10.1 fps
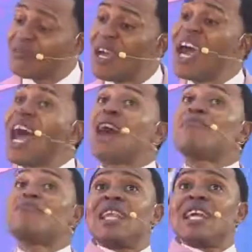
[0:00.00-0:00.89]
"And
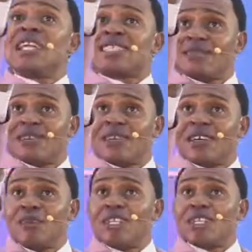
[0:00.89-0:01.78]
blessed be
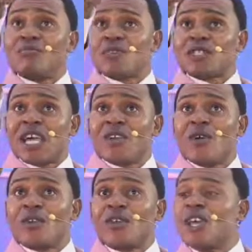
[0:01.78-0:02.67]
the Most High God,
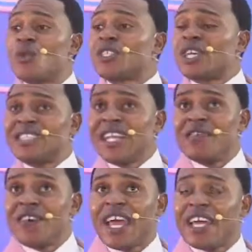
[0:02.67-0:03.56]
which had delivered our
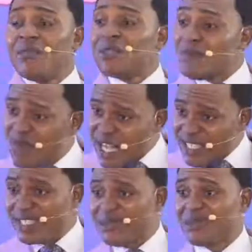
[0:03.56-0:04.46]
enemies." He blessed him.
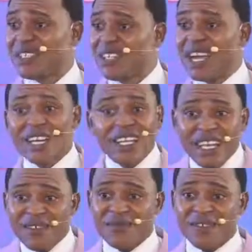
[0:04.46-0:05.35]
And he left.